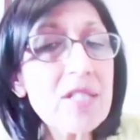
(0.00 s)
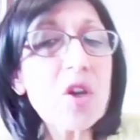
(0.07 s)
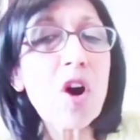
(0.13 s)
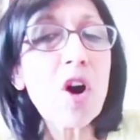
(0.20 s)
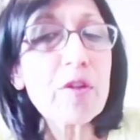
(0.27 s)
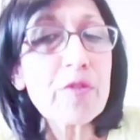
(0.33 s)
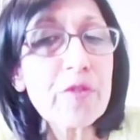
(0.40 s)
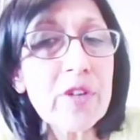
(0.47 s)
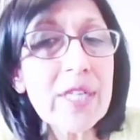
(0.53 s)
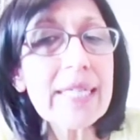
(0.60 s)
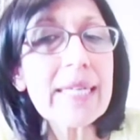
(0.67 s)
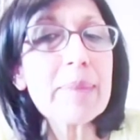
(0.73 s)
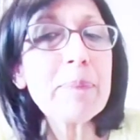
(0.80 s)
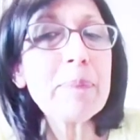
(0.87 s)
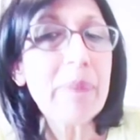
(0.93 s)
often
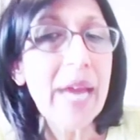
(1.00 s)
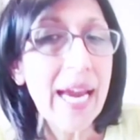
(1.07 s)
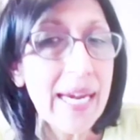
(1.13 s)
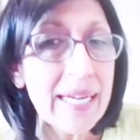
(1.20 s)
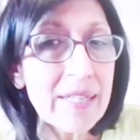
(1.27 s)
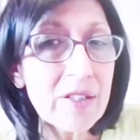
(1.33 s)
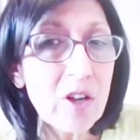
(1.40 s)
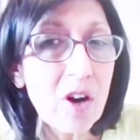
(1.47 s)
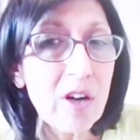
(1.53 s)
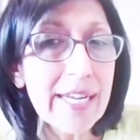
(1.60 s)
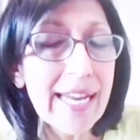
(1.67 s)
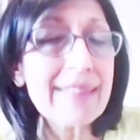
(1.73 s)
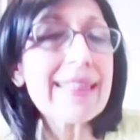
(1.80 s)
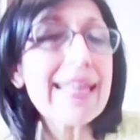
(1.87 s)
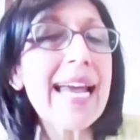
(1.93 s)
depend on,
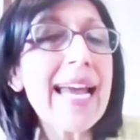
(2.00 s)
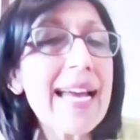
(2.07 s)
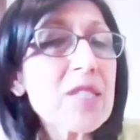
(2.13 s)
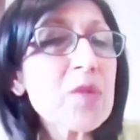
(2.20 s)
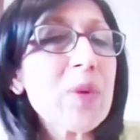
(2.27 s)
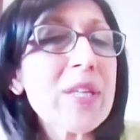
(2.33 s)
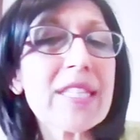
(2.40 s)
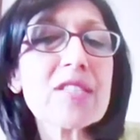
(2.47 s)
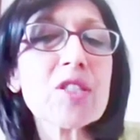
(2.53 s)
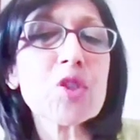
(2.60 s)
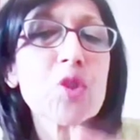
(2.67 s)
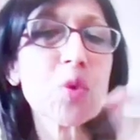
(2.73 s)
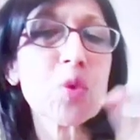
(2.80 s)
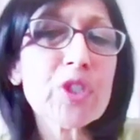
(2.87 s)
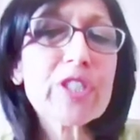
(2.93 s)
and that's where these
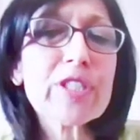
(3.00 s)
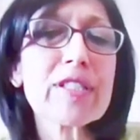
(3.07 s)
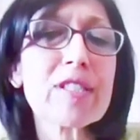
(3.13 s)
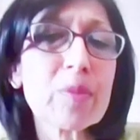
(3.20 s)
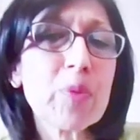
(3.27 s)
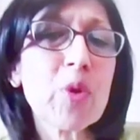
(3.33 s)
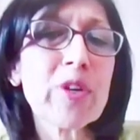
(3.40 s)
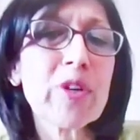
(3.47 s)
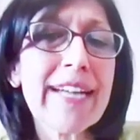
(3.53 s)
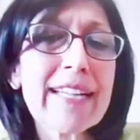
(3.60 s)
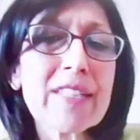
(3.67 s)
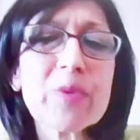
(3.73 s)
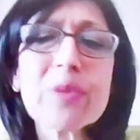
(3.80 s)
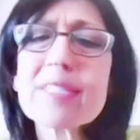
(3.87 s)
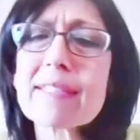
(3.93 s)
social support
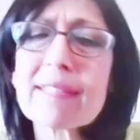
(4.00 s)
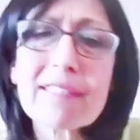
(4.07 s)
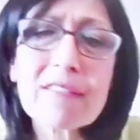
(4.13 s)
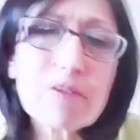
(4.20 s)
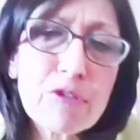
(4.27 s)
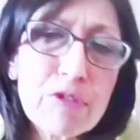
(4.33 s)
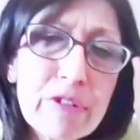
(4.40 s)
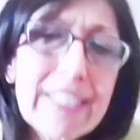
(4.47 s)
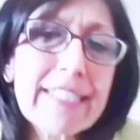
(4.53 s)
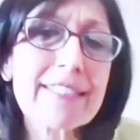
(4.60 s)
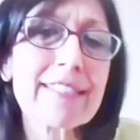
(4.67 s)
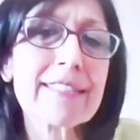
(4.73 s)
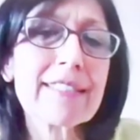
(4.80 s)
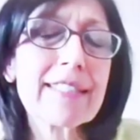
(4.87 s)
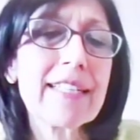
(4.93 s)
networks are
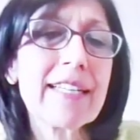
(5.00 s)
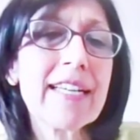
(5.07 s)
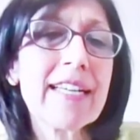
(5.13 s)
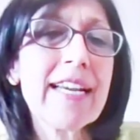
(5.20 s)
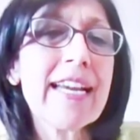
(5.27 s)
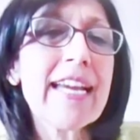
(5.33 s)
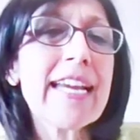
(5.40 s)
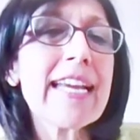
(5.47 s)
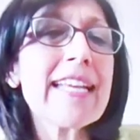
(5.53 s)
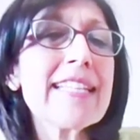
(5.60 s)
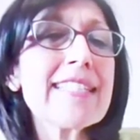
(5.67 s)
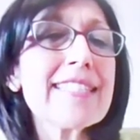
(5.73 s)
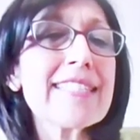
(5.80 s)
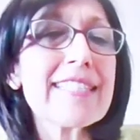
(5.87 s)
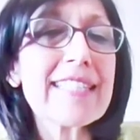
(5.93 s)
critical,
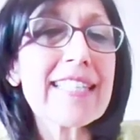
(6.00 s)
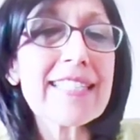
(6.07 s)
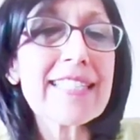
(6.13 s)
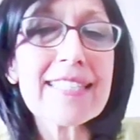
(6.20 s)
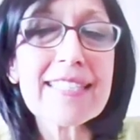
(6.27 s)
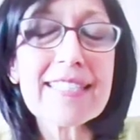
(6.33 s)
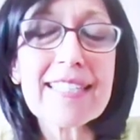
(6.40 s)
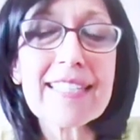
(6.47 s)
is this